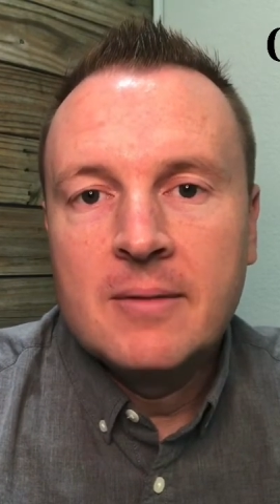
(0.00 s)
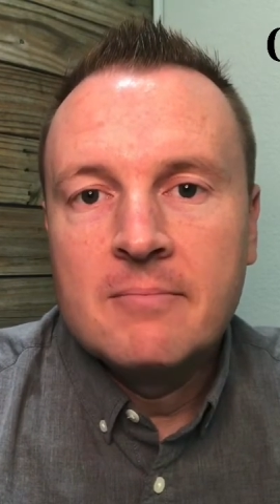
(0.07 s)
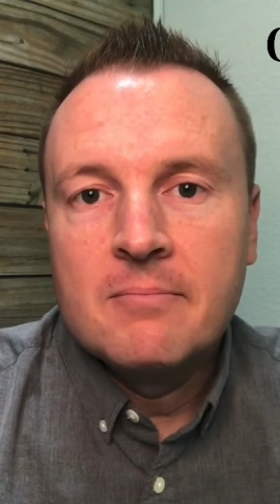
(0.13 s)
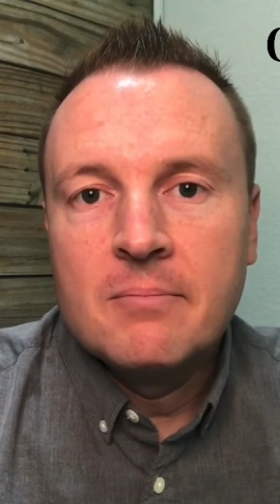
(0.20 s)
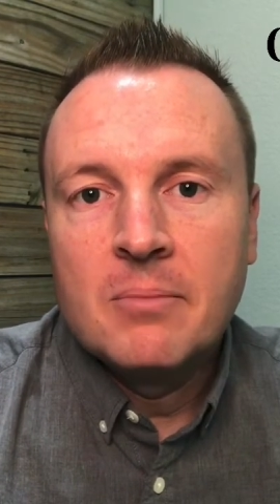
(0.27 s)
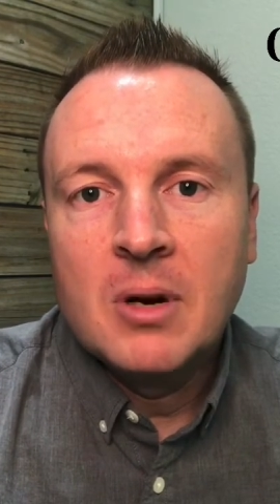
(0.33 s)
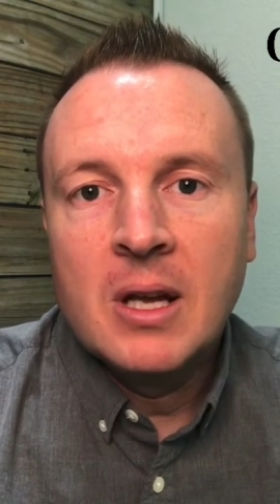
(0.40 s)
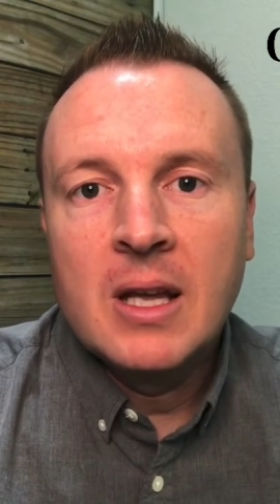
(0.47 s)

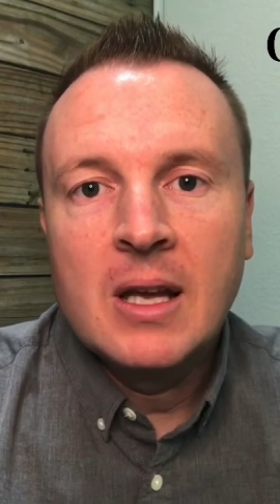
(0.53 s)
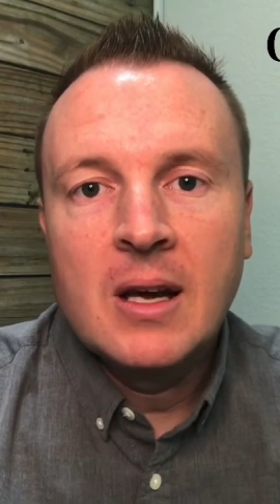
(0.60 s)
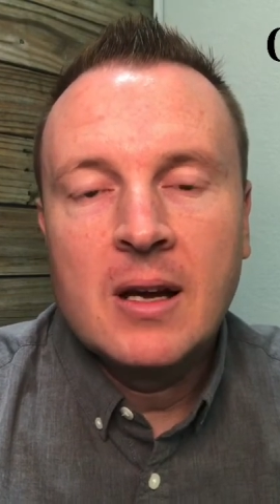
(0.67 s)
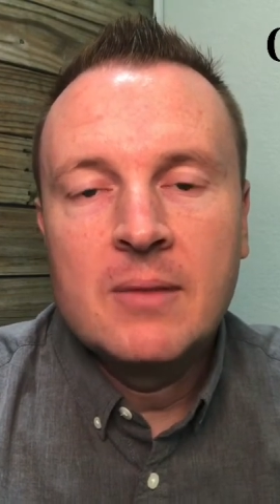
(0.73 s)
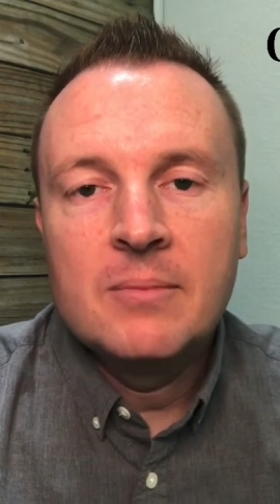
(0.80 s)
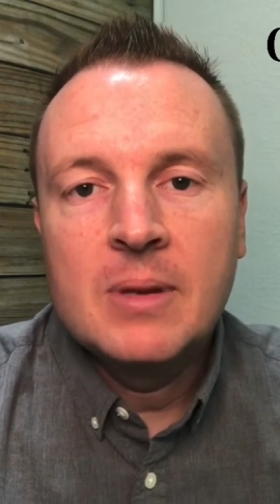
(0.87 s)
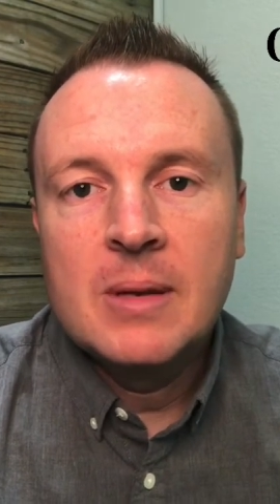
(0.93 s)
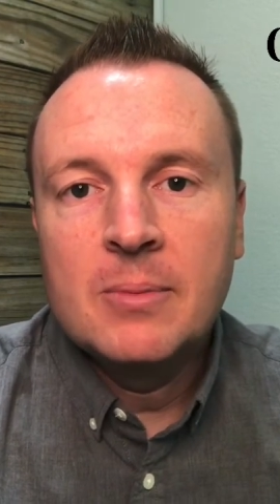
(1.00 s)
bringing
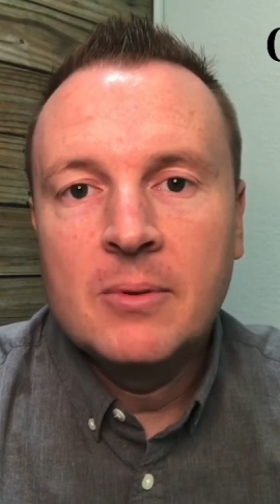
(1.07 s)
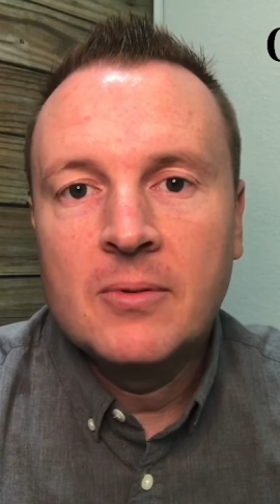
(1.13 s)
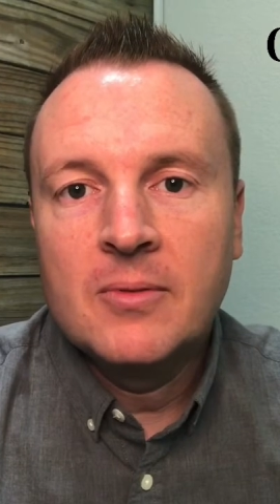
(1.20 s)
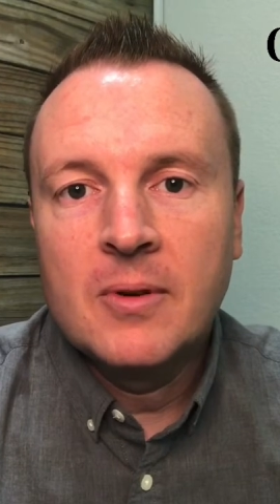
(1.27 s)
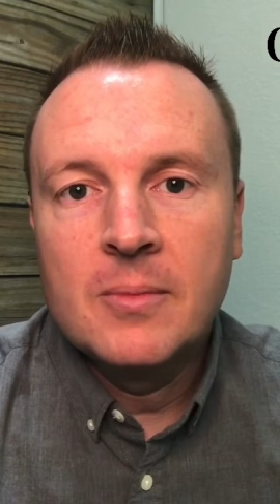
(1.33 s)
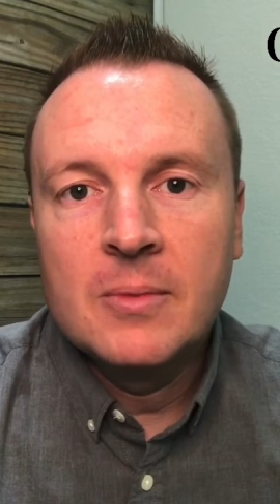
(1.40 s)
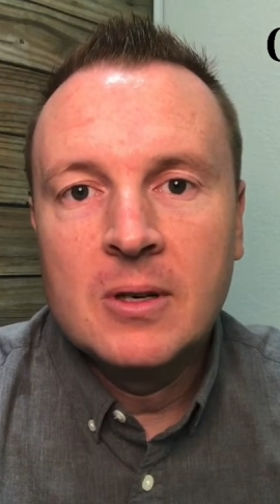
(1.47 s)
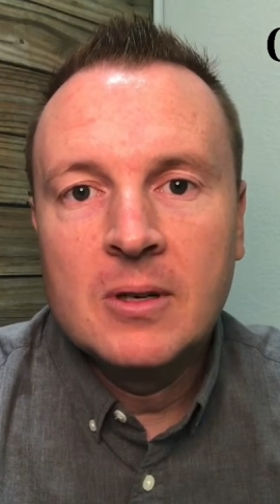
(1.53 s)
on people
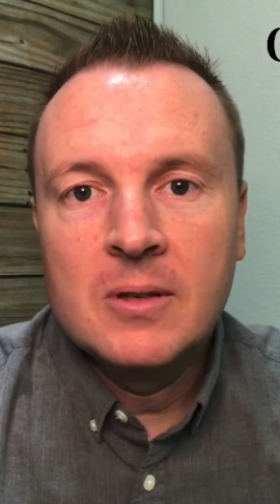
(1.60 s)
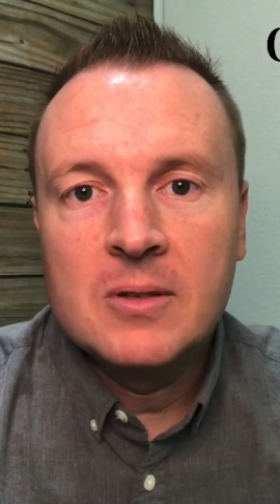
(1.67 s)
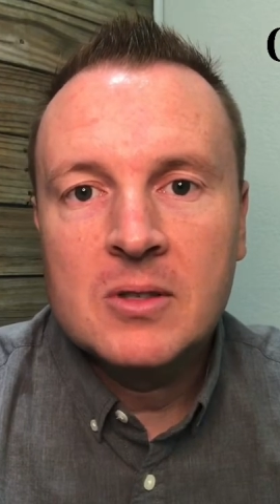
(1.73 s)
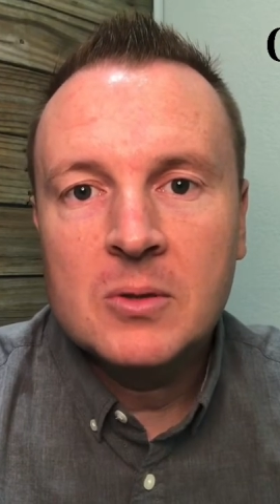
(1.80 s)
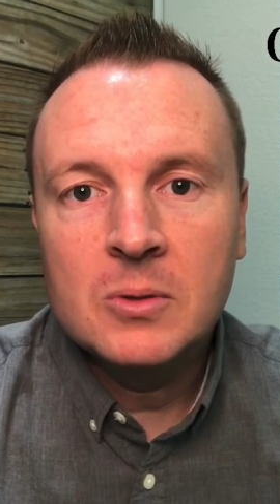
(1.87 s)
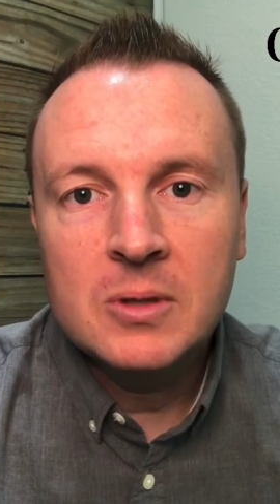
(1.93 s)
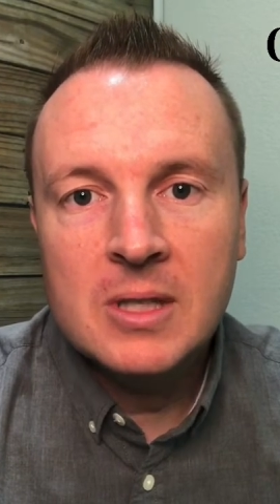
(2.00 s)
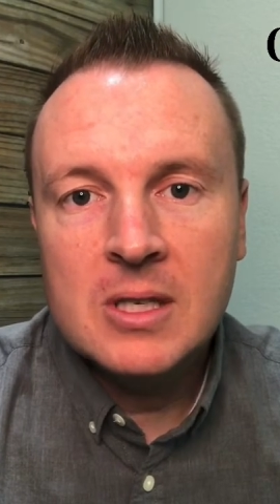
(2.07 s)
from your
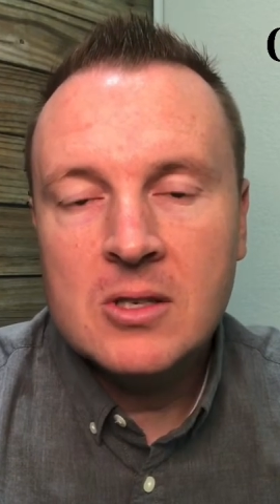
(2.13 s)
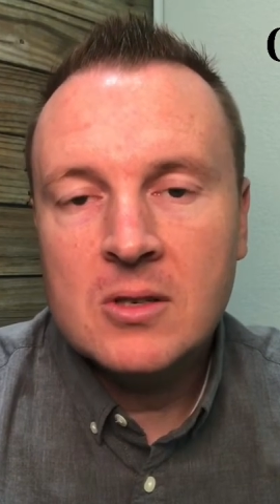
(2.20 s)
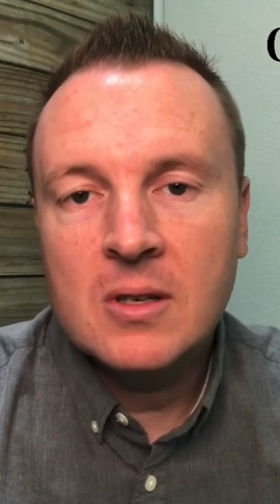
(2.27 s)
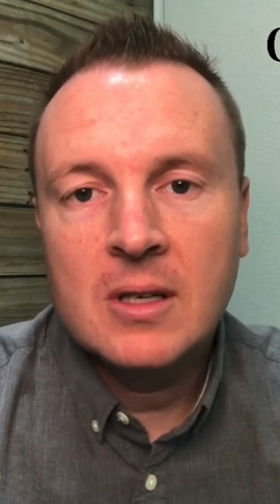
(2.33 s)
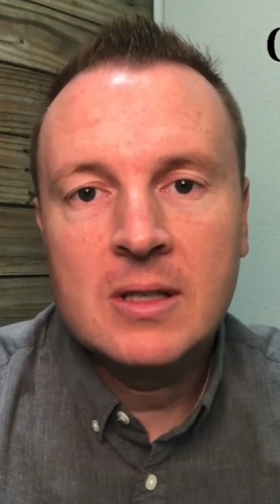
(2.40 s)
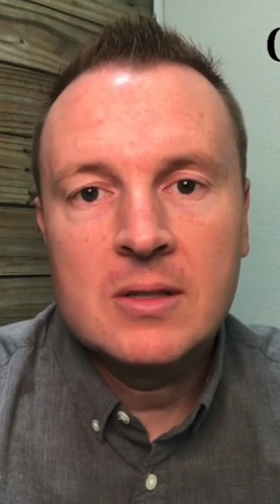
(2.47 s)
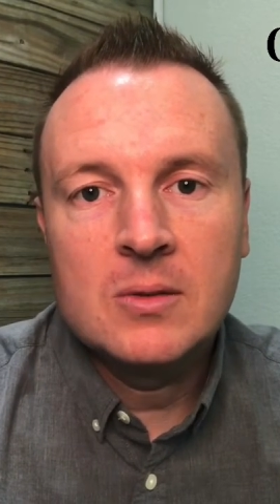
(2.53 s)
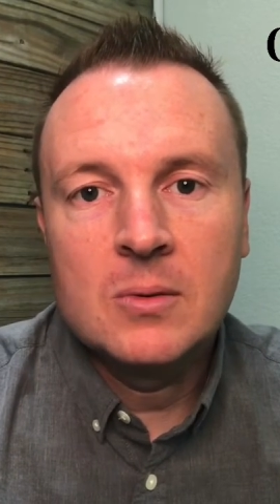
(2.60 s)
school
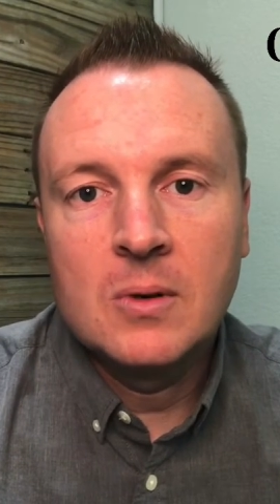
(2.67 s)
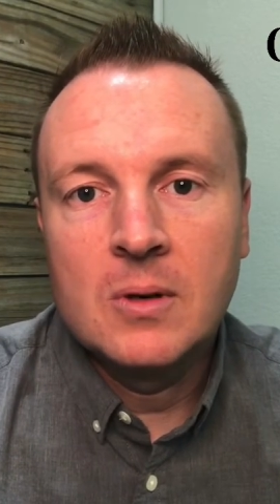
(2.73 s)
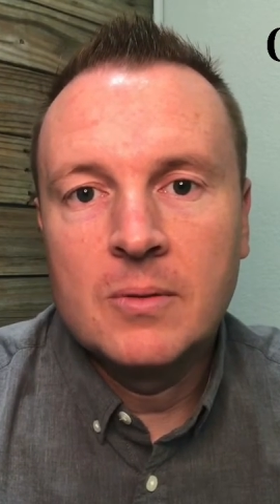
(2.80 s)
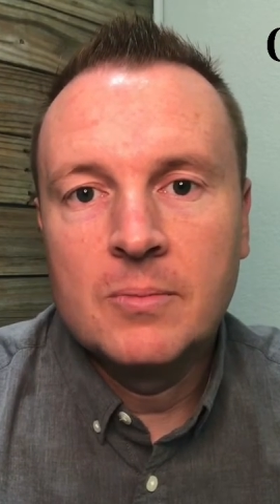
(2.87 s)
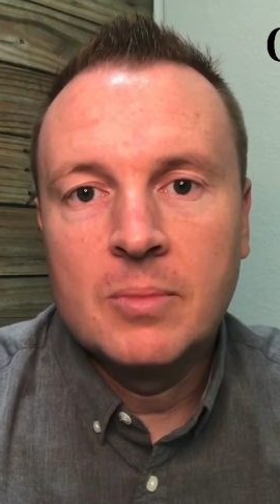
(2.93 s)
district or